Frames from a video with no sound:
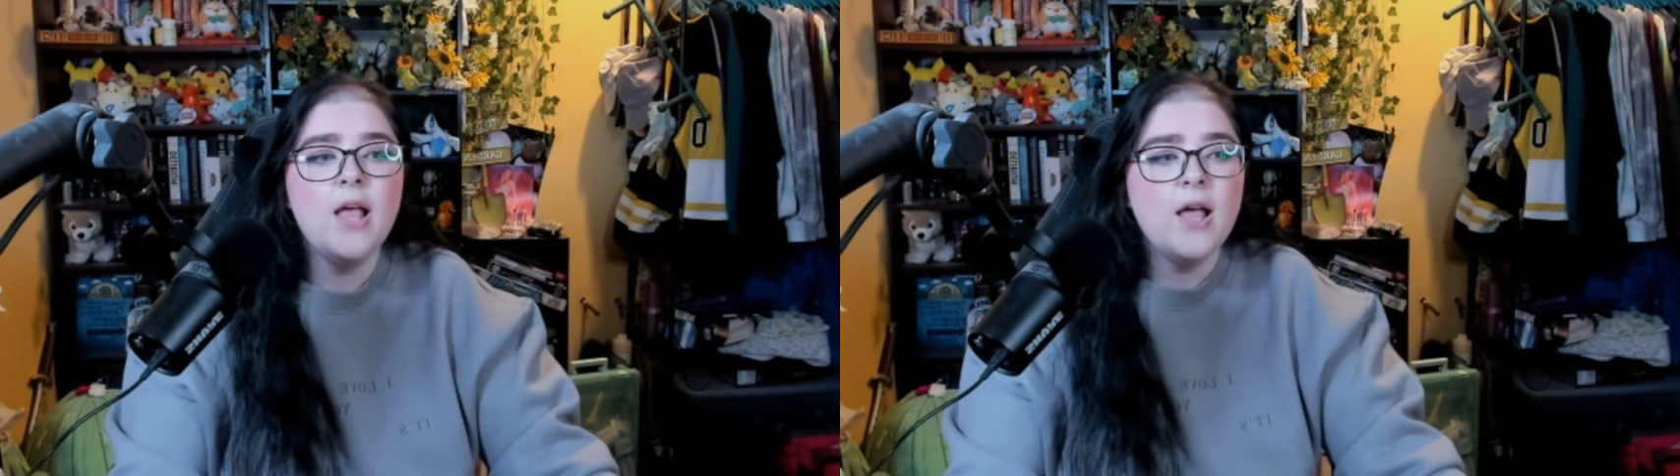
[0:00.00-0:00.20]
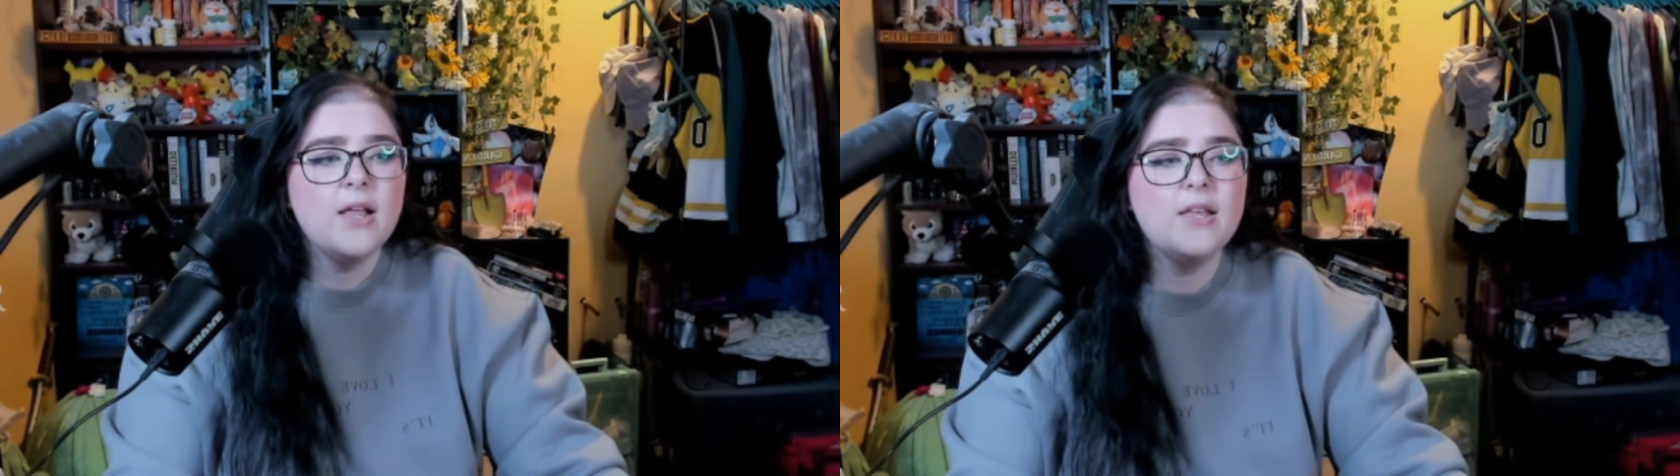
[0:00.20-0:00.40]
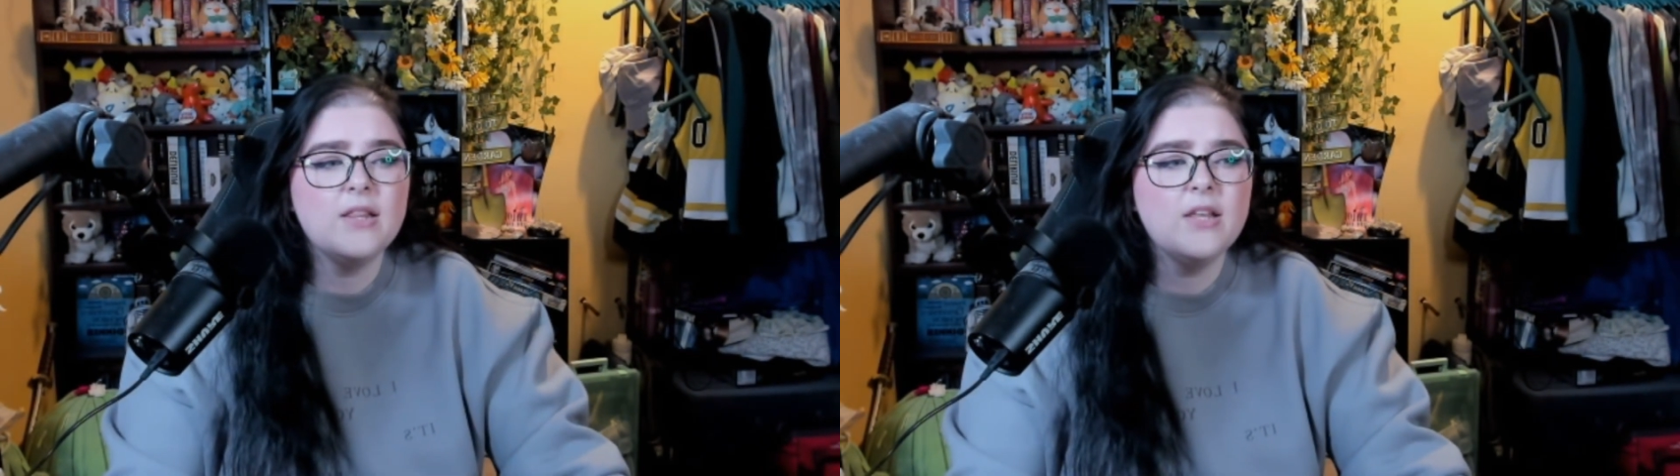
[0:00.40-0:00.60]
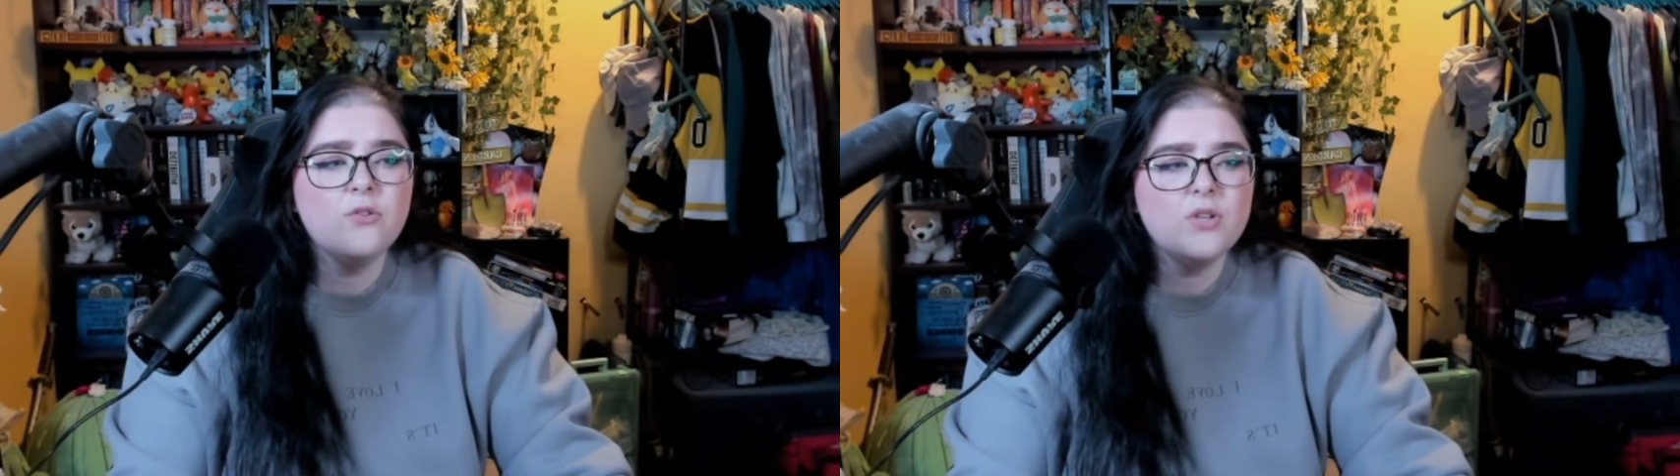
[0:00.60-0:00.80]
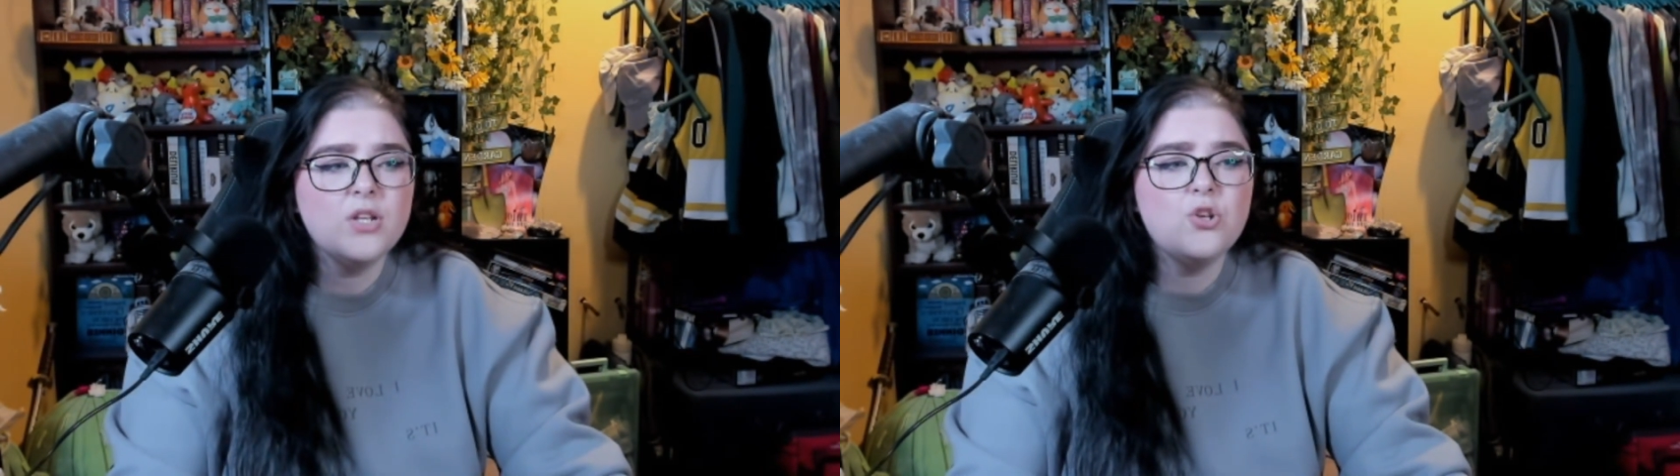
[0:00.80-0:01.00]
And at
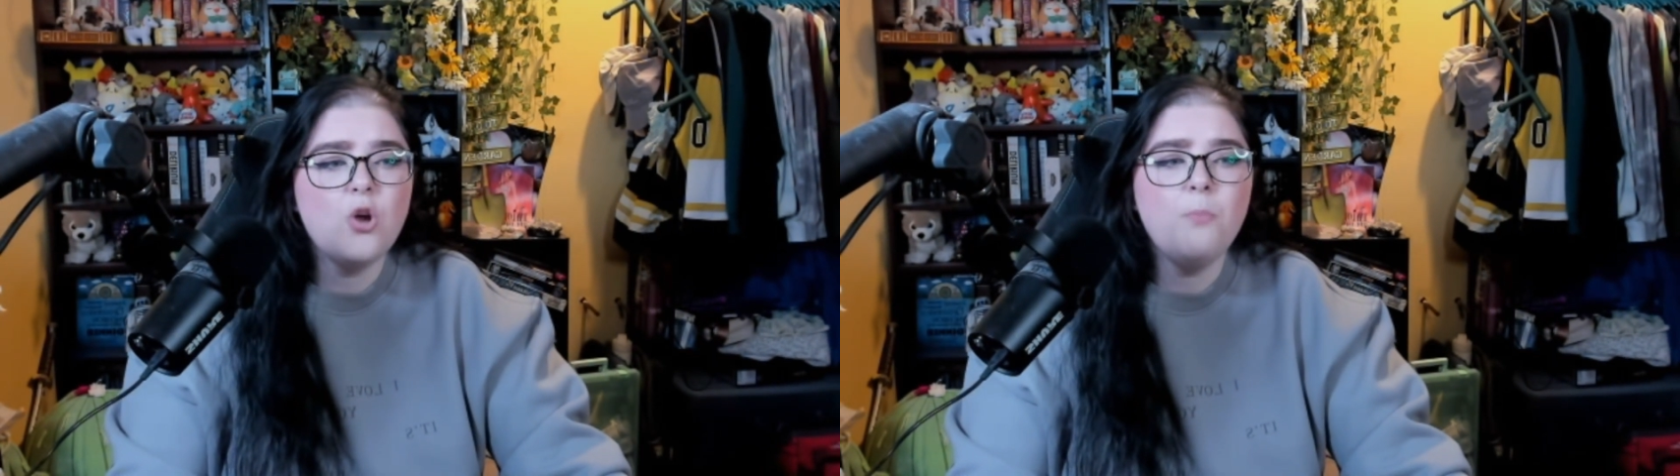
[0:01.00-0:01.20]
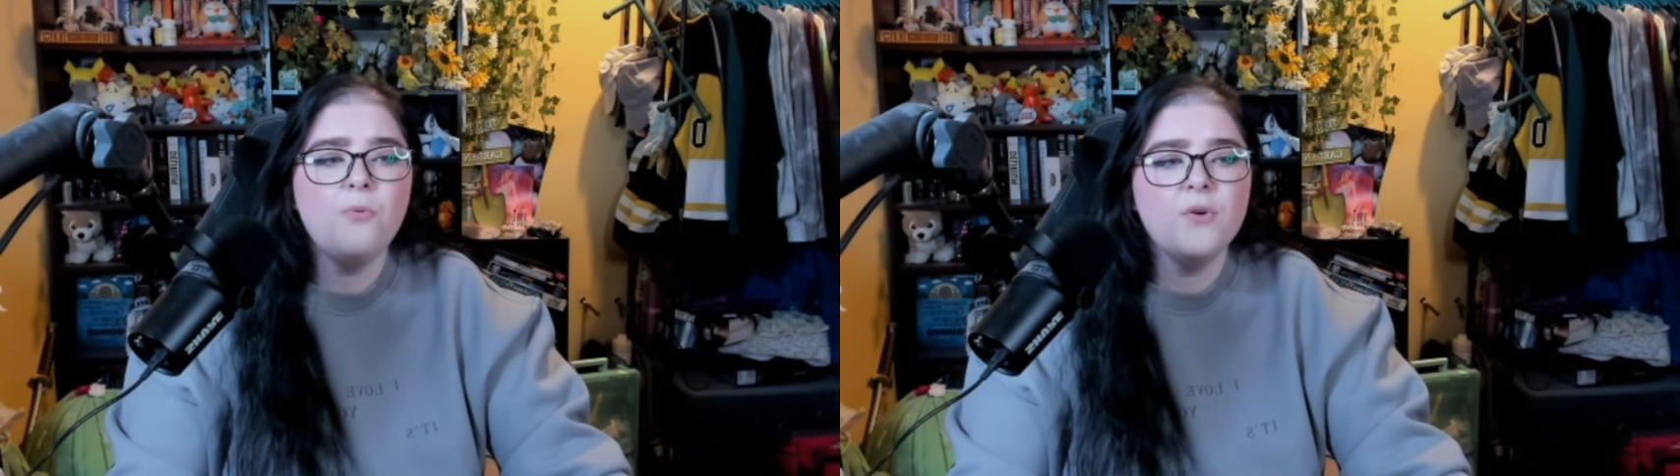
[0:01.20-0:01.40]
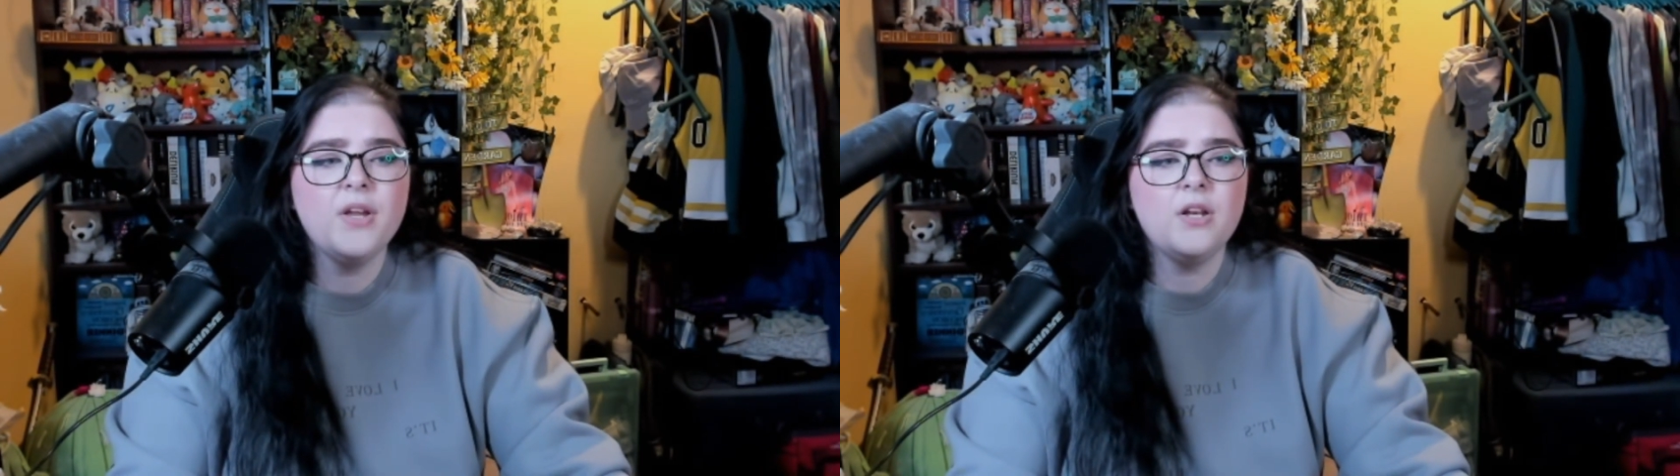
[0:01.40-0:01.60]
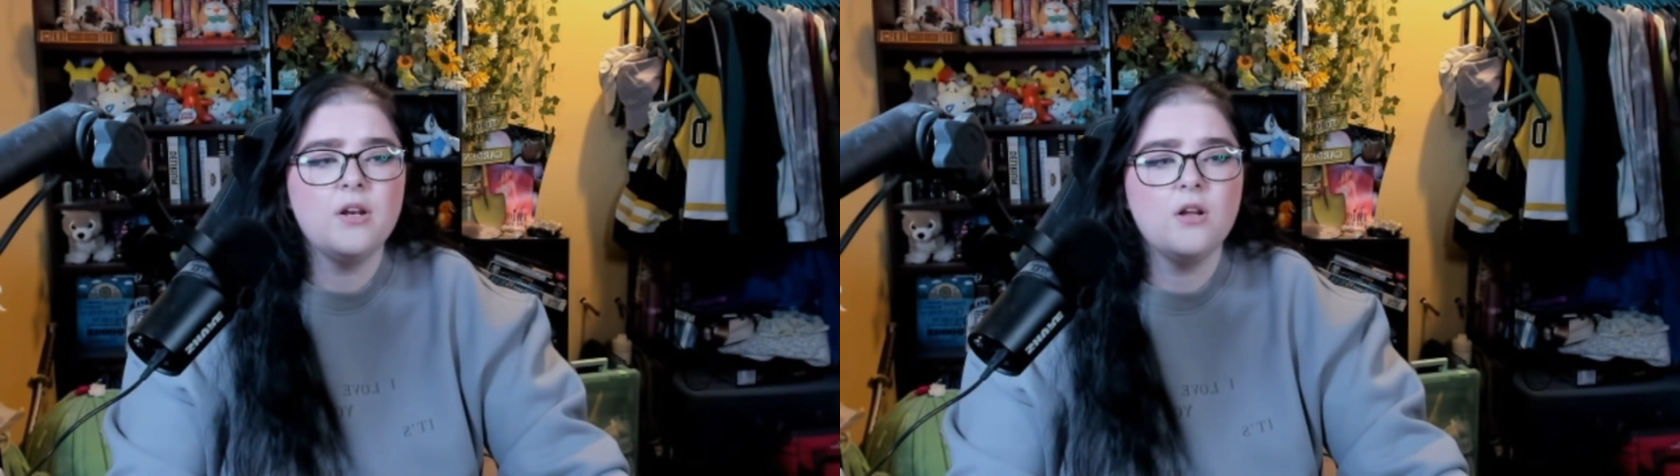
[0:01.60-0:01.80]
literally no point